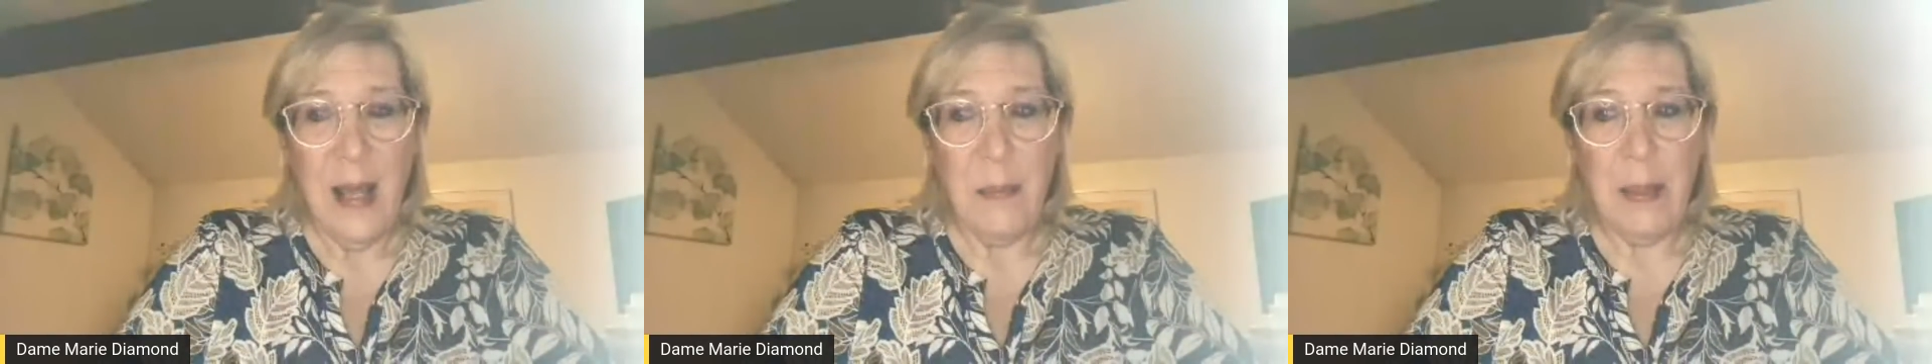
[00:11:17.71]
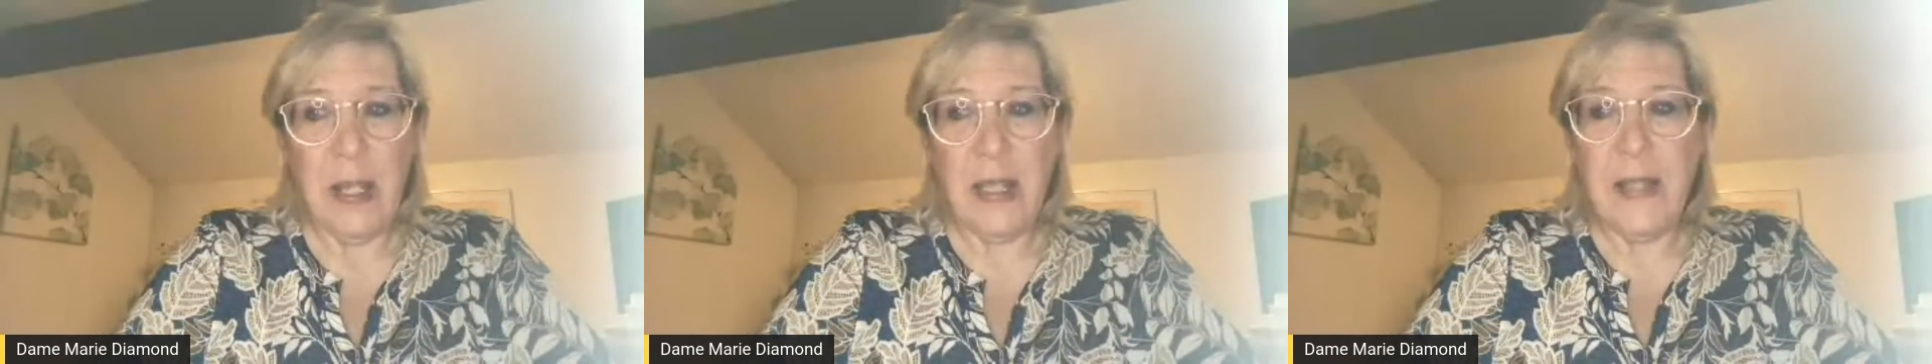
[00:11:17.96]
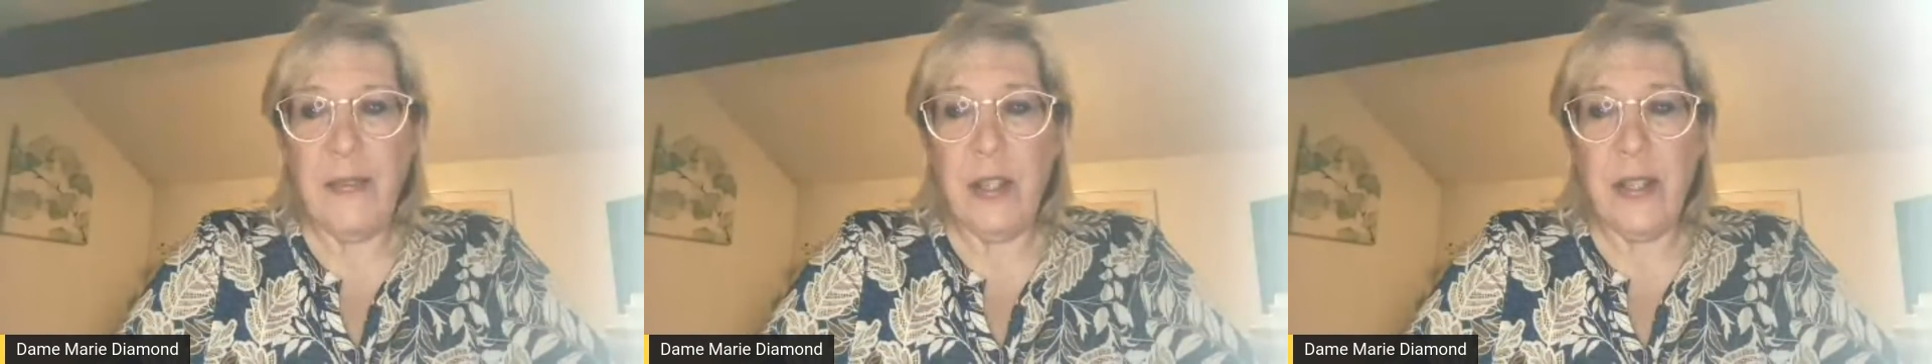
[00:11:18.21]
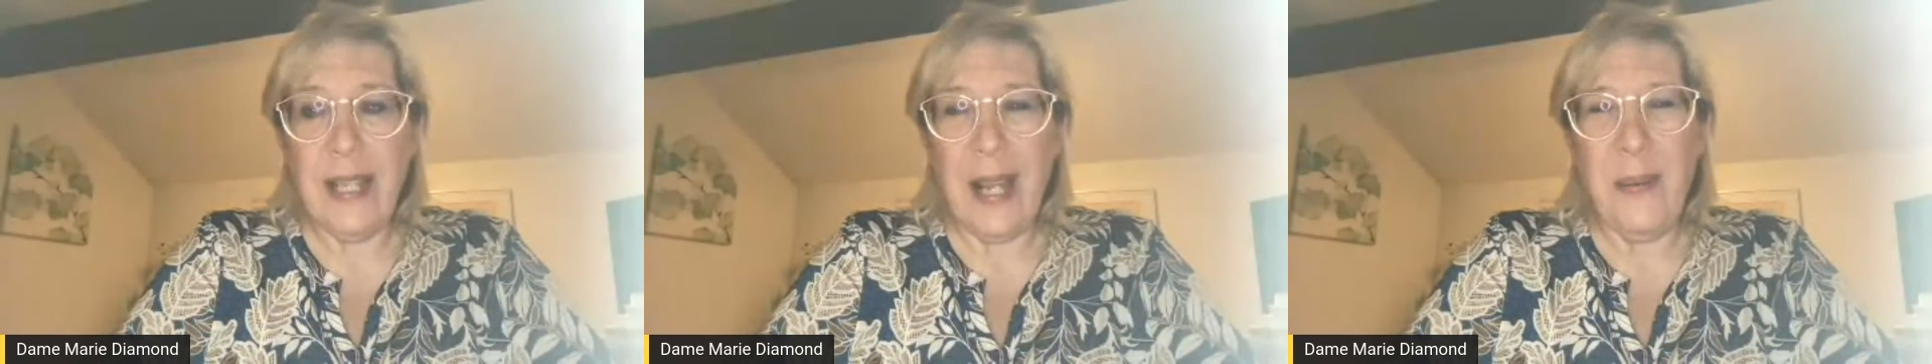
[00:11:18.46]
Because if
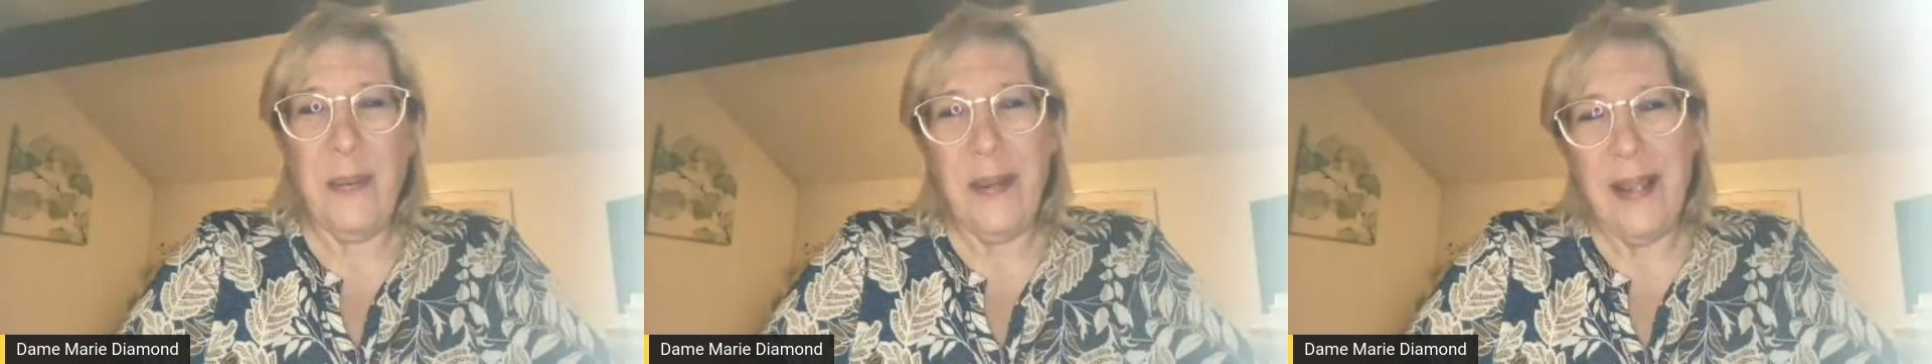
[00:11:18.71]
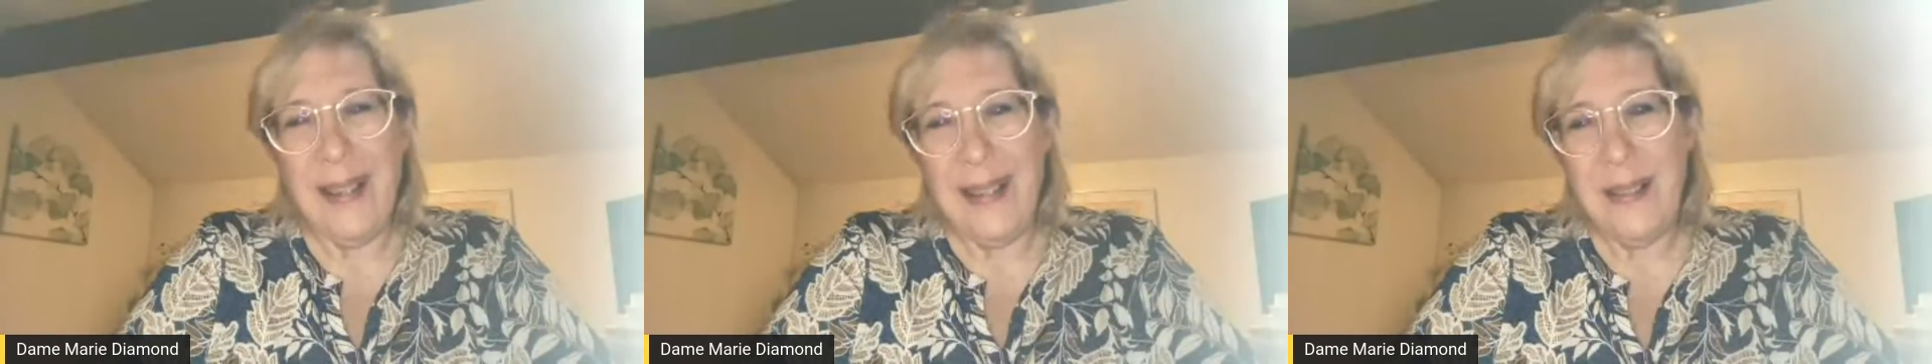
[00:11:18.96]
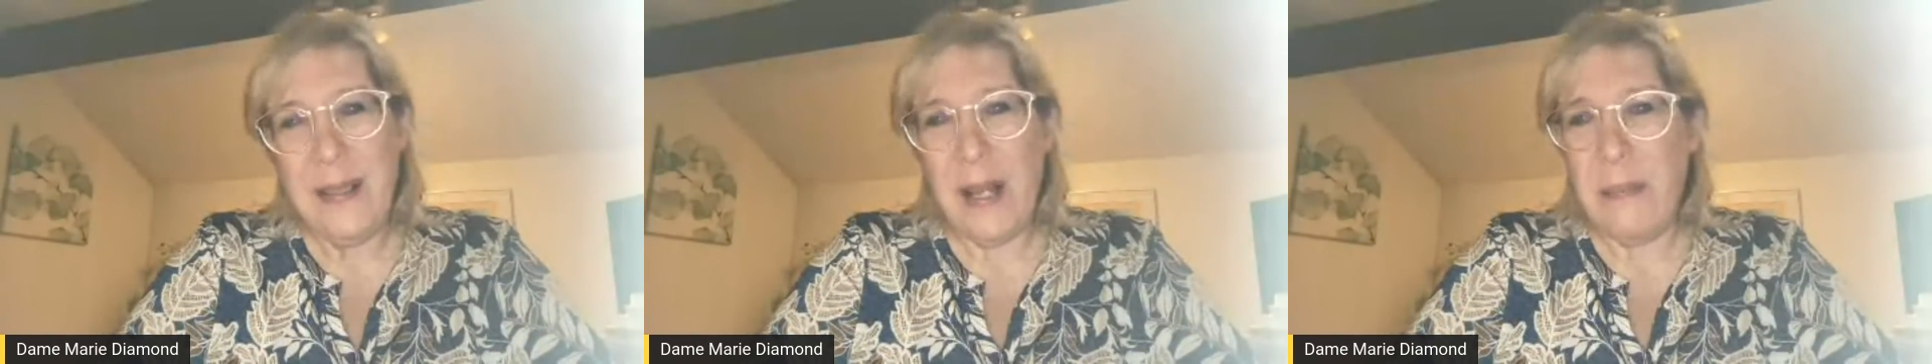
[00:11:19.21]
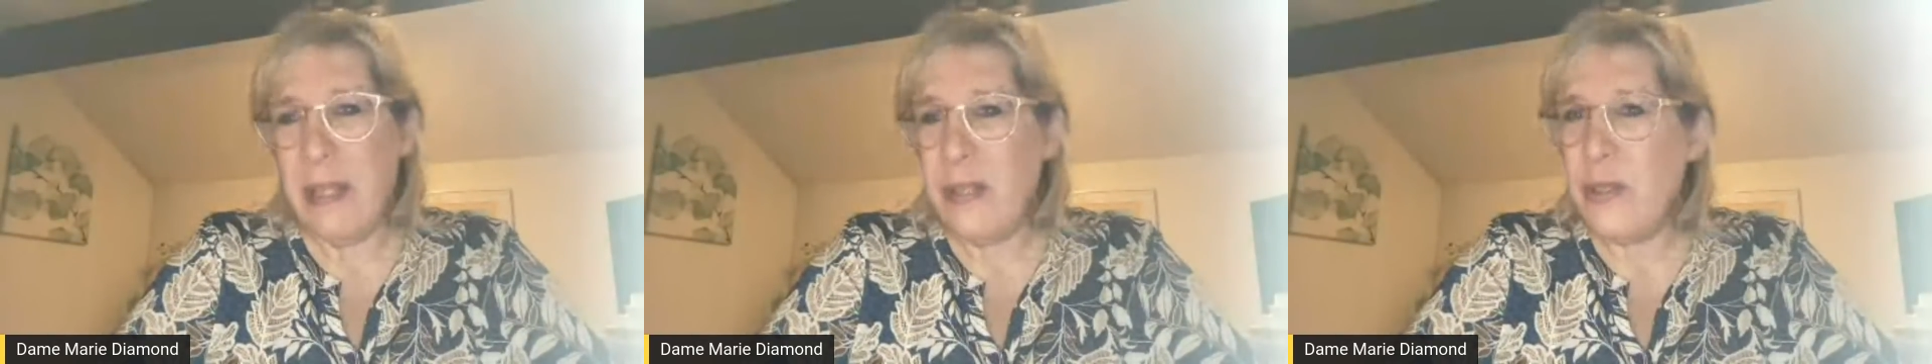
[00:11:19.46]
you're saying, well,
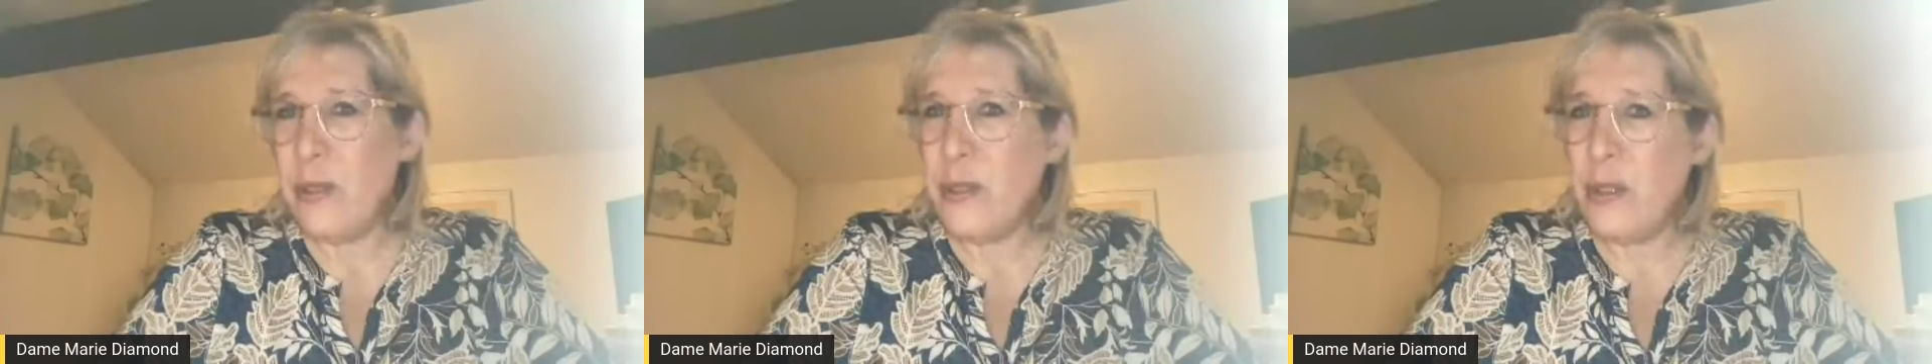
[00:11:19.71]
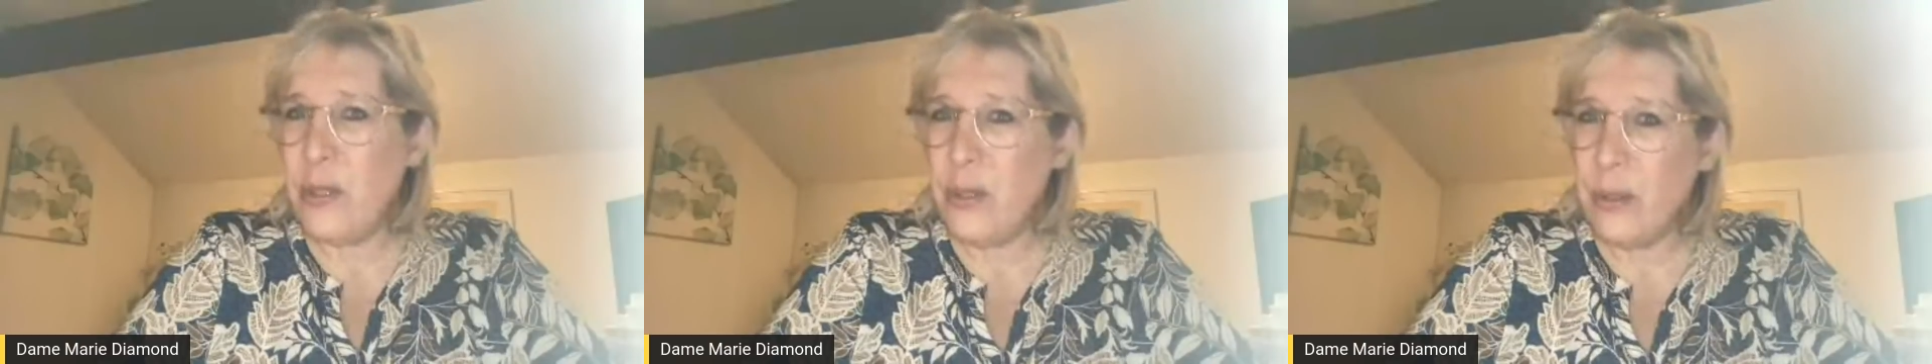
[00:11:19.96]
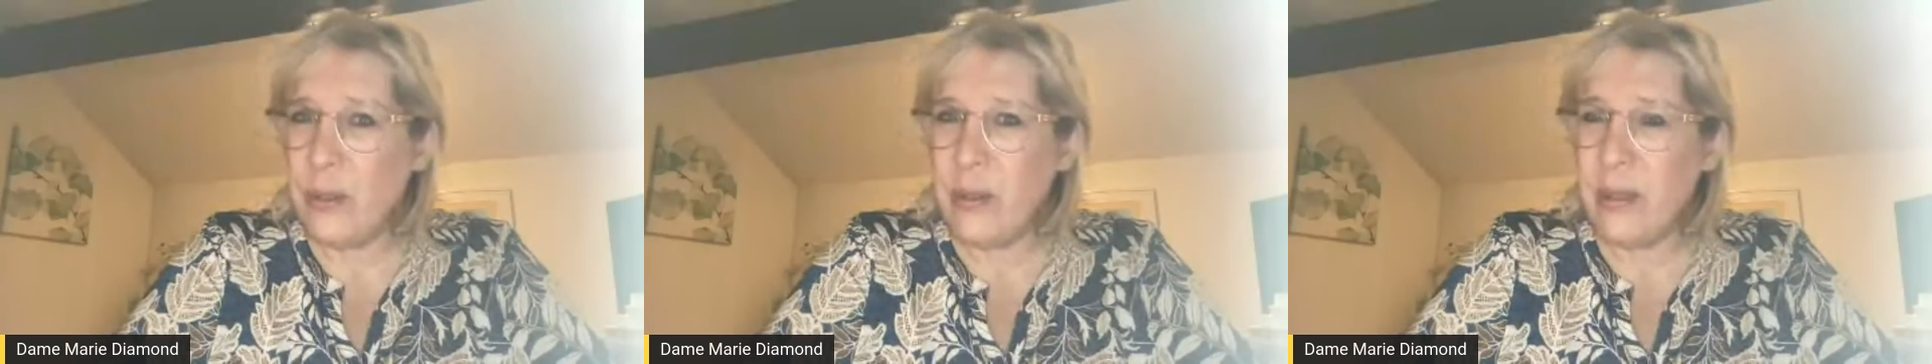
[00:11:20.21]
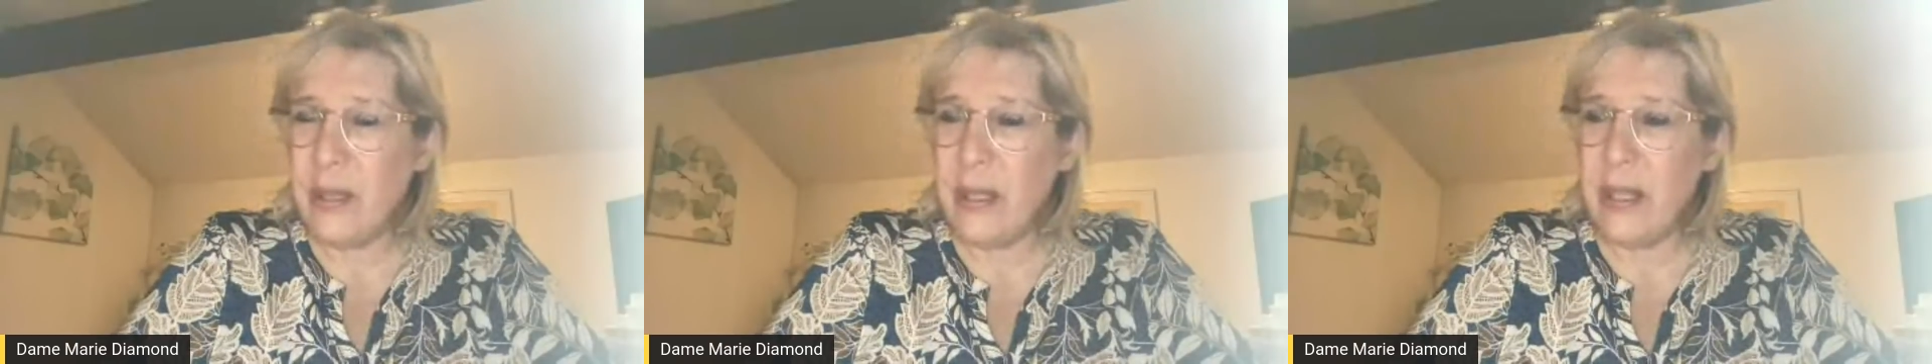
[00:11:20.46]
I'm not so
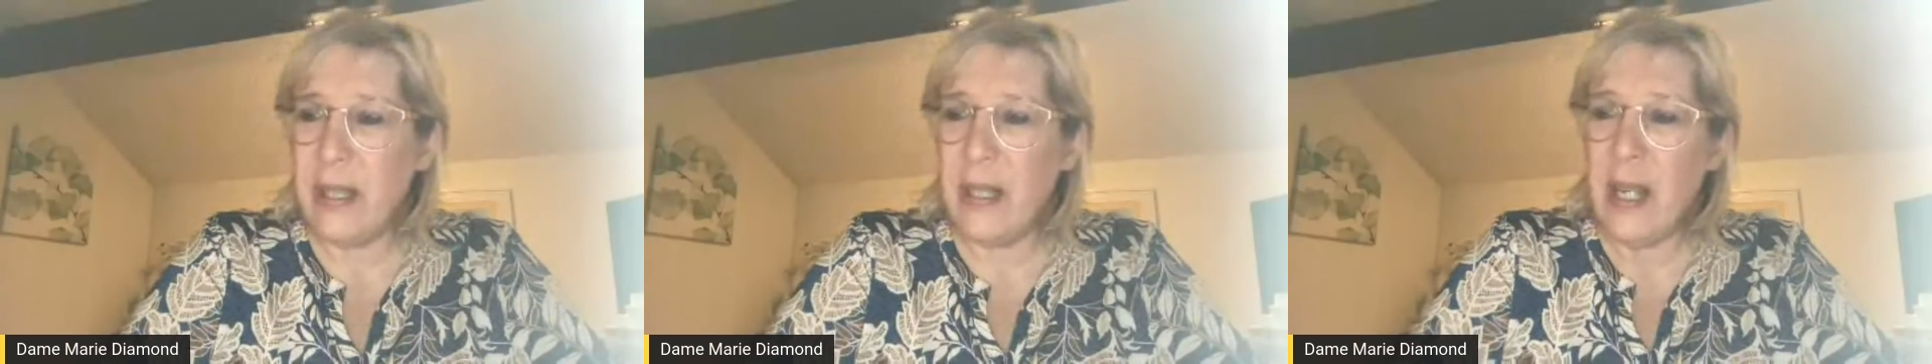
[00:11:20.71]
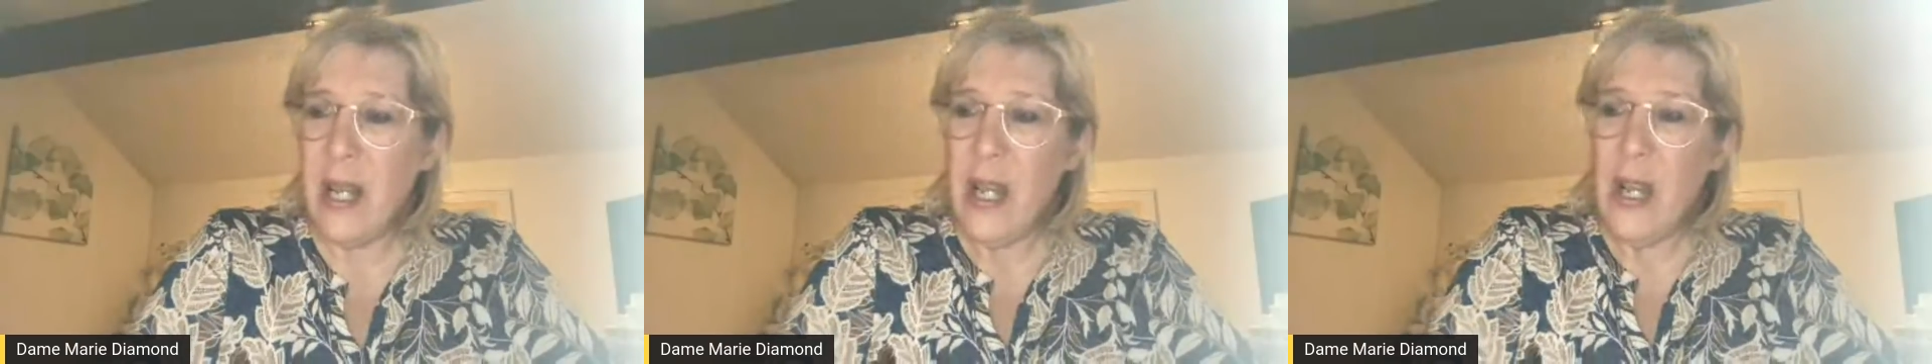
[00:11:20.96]
sure,